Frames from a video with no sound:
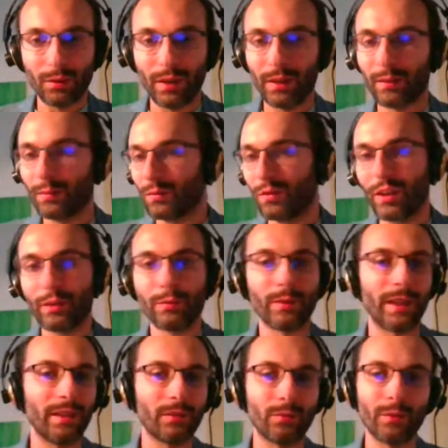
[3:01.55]
You can
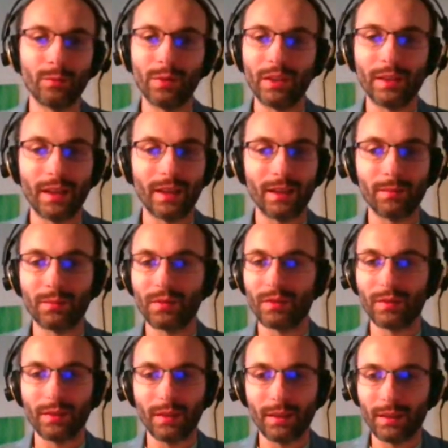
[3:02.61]
generate Ruby
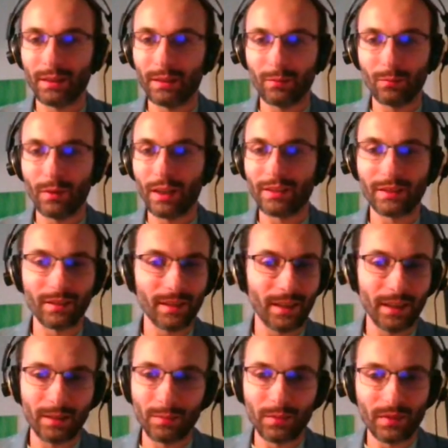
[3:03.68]
types, Rust
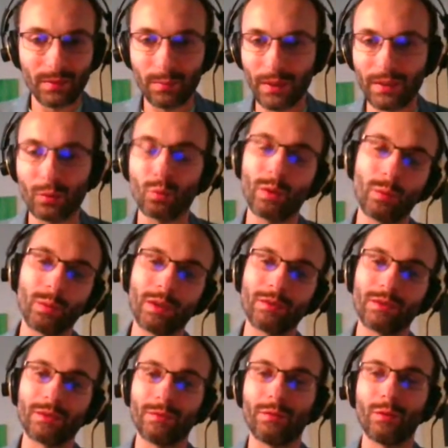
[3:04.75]
types, but we
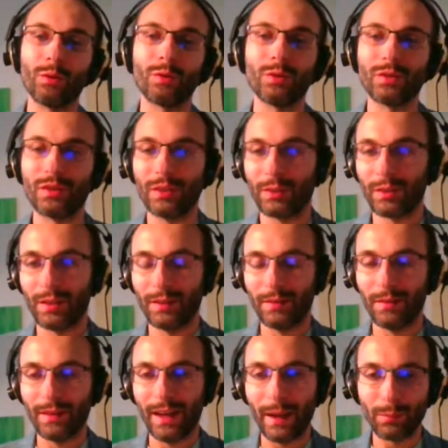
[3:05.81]
want to focus on
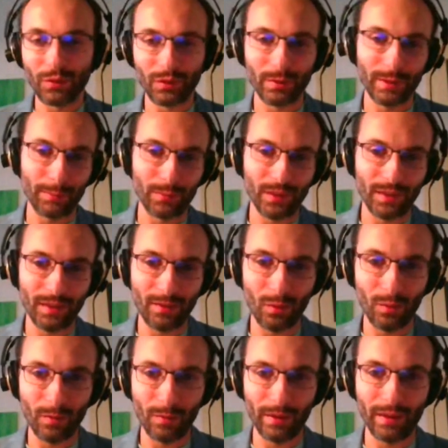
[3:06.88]
TypeScript
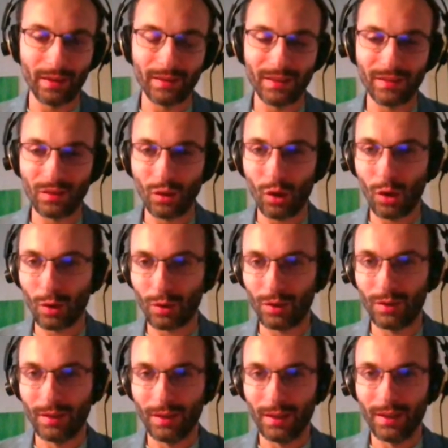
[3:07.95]
within this
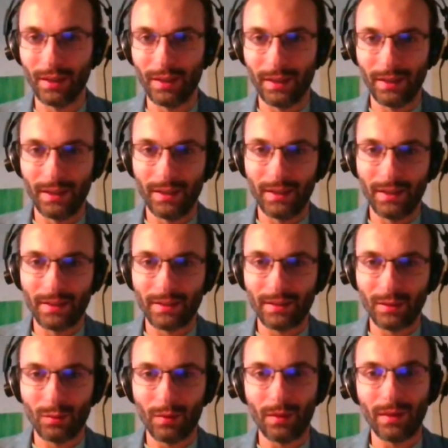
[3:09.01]
talk.
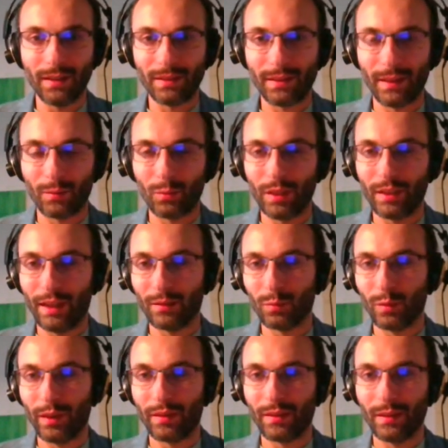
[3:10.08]
So this can be
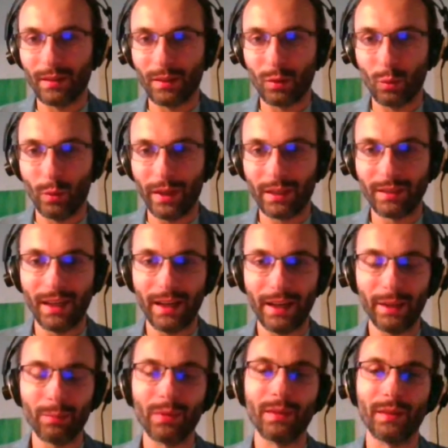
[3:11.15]
done with
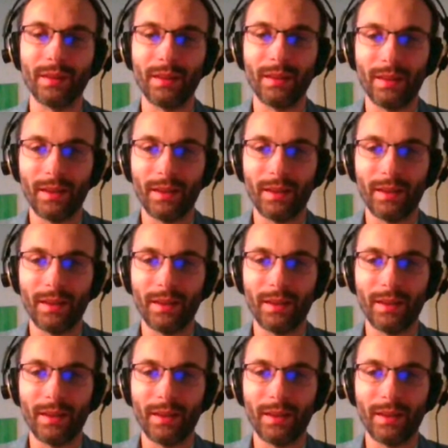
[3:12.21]
Quicktype.